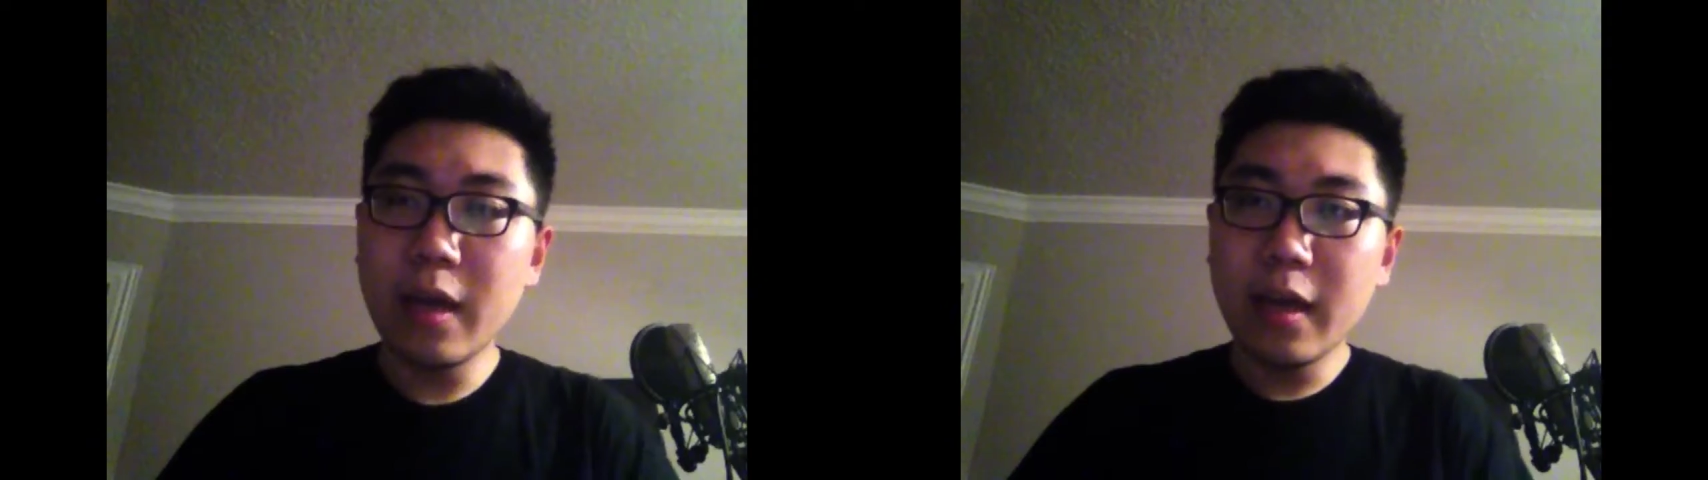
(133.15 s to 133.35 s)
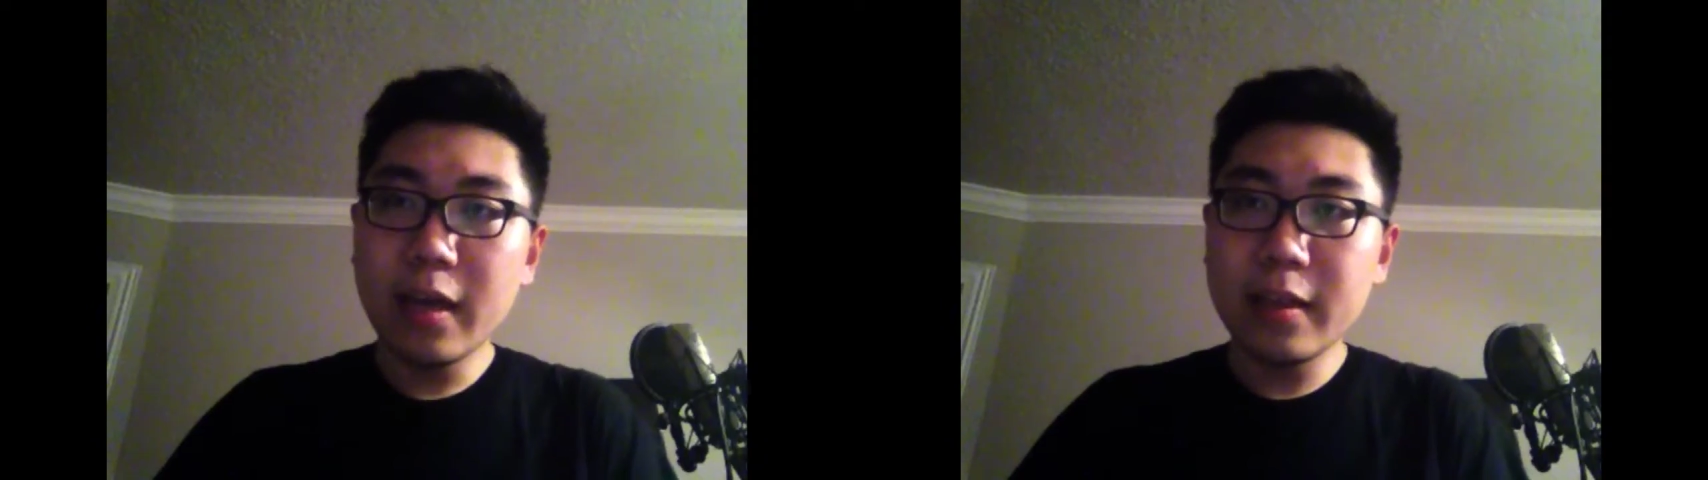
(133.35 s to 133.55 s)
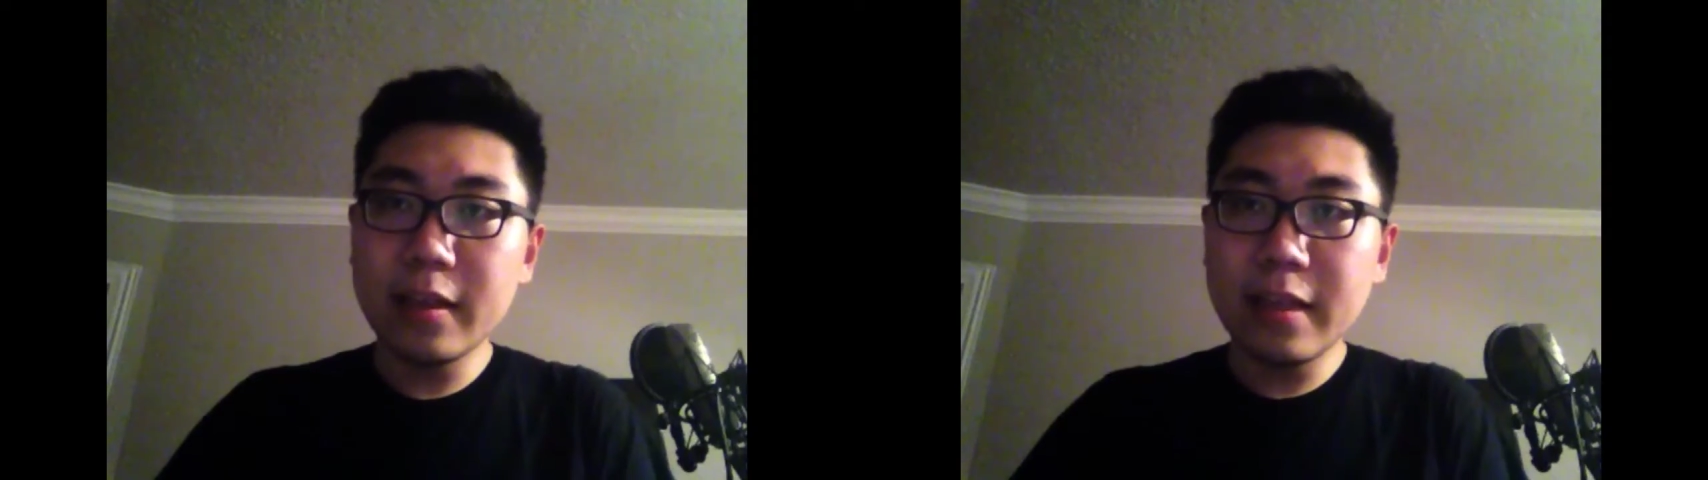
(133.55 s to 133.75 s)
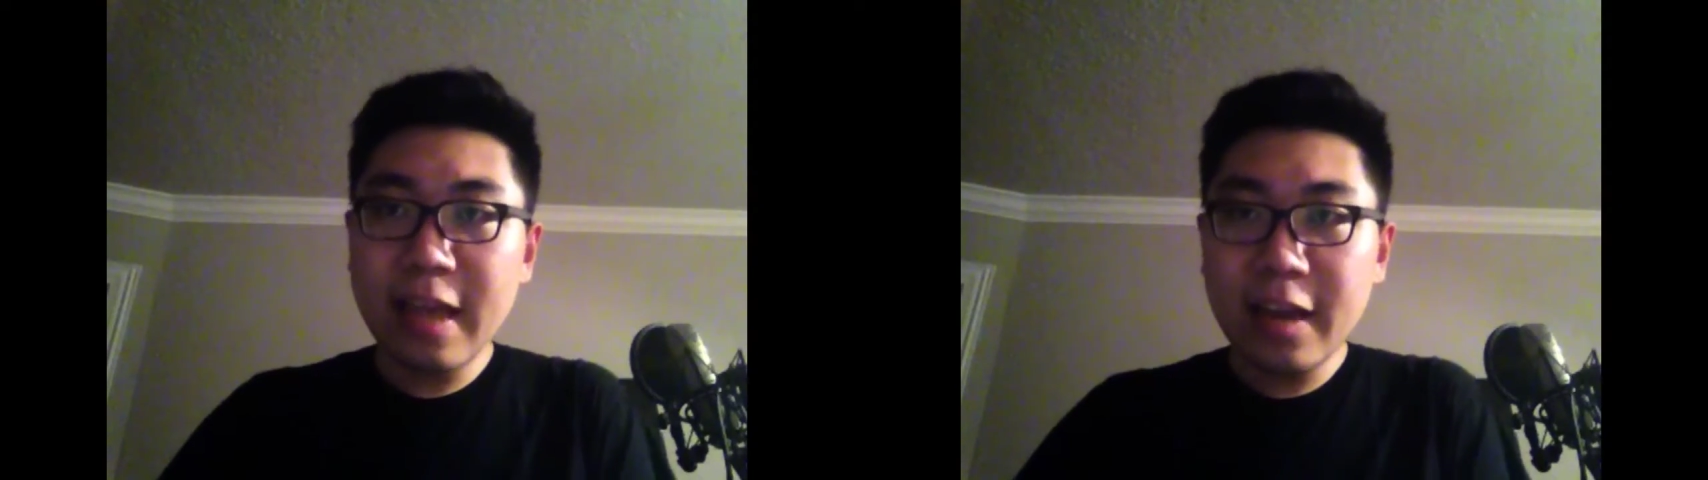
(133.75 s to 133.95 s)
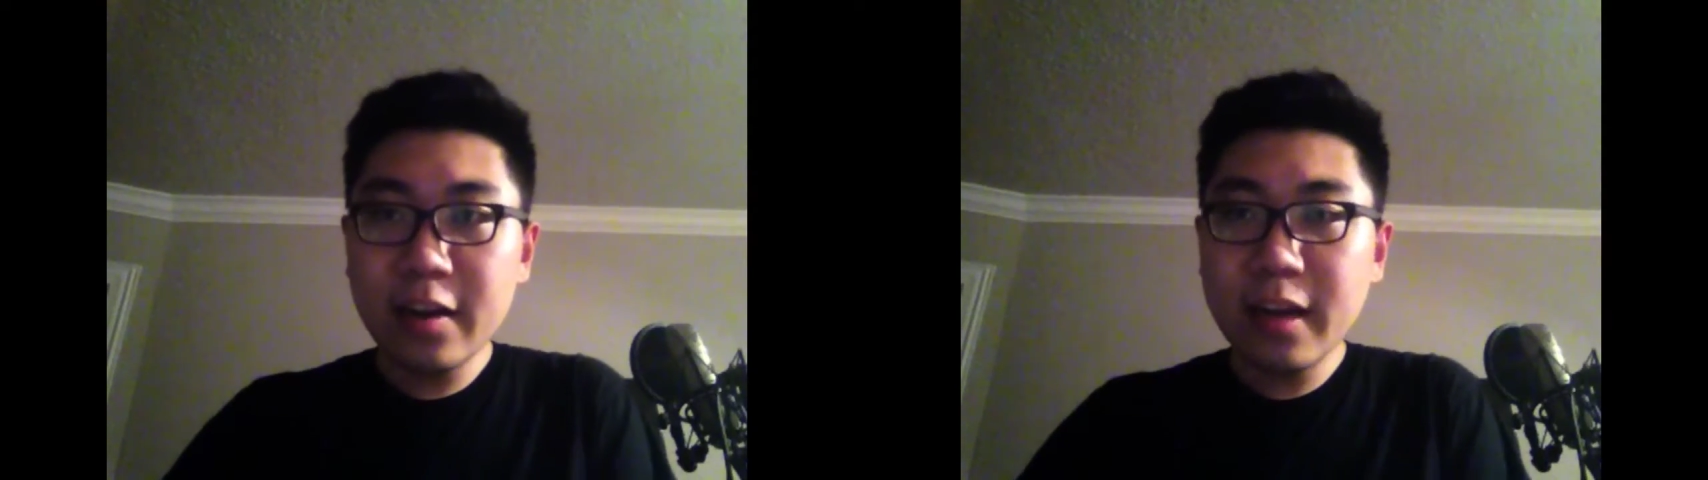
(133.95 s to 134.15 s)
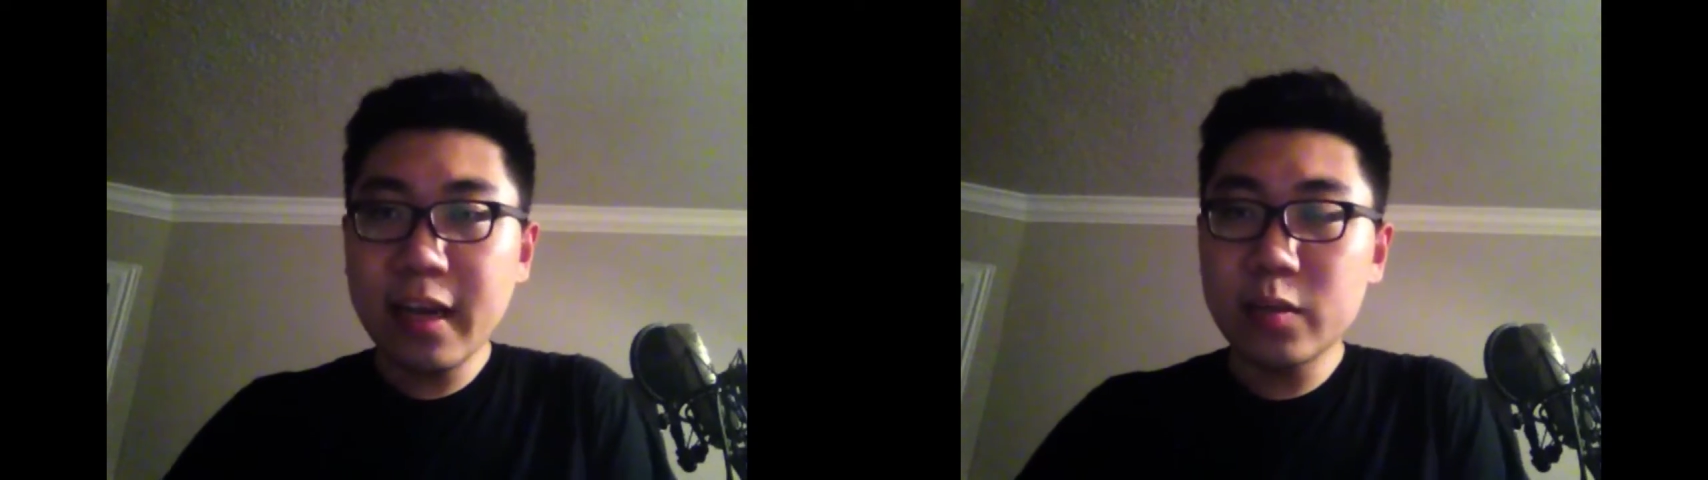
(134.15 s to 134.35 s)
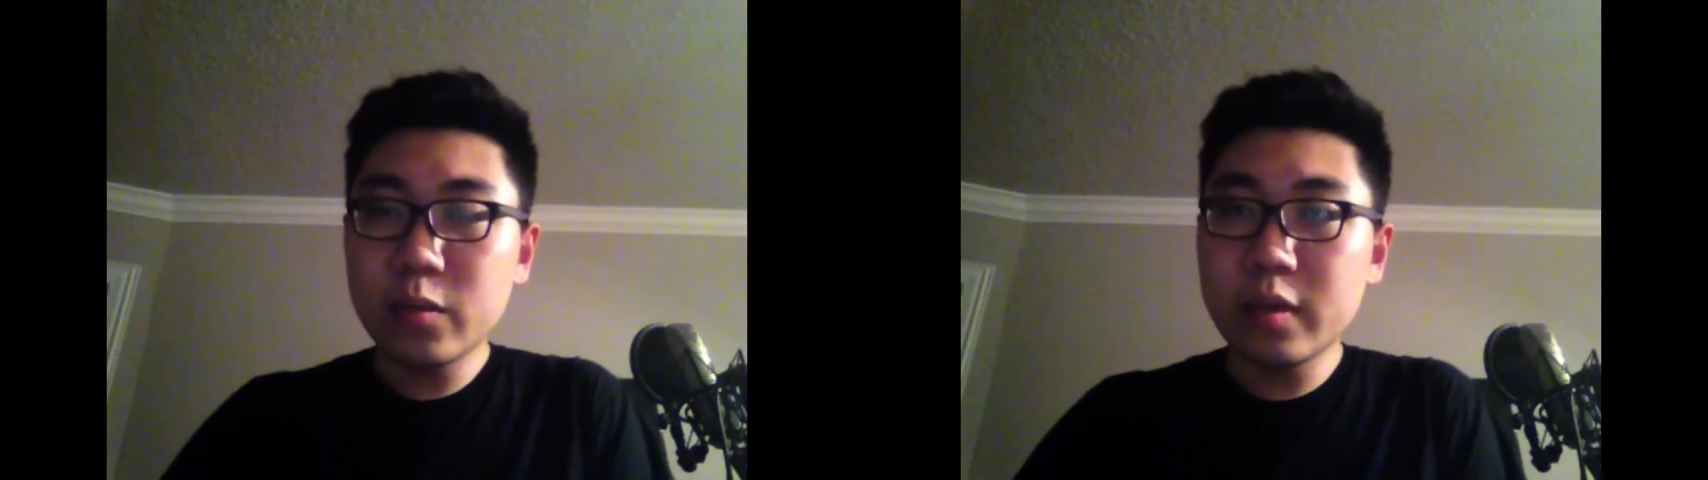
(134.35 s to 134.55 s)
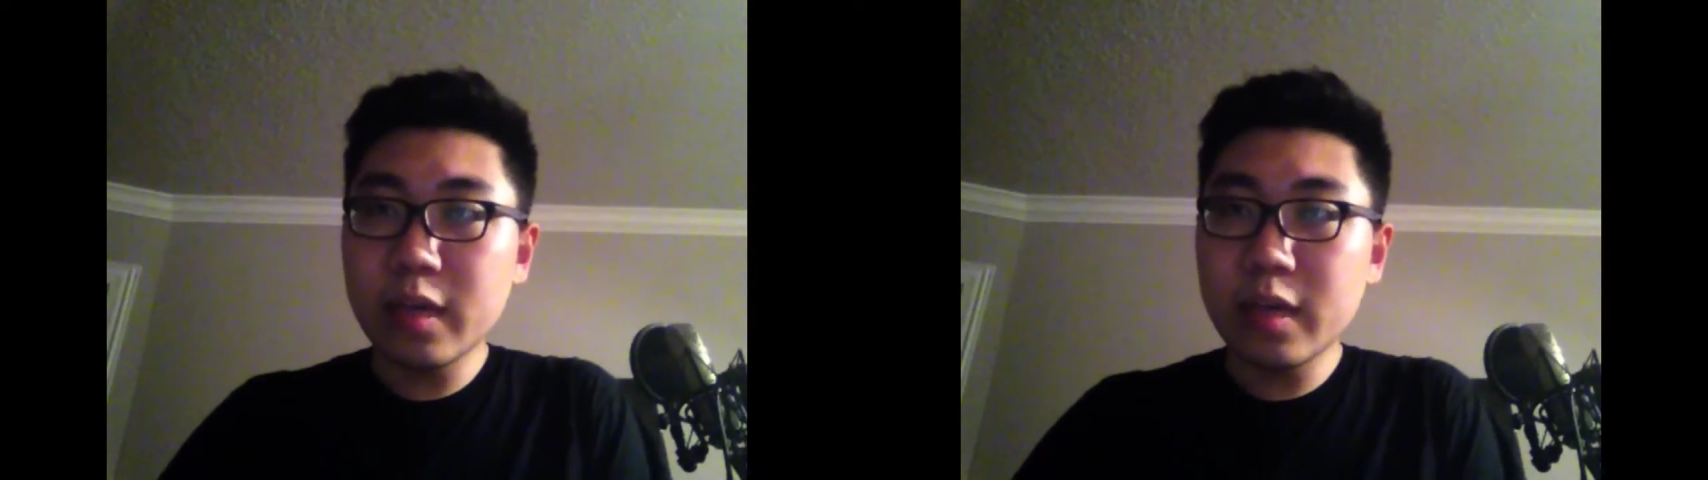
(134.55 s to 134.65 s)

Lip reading: in the latter case, when you're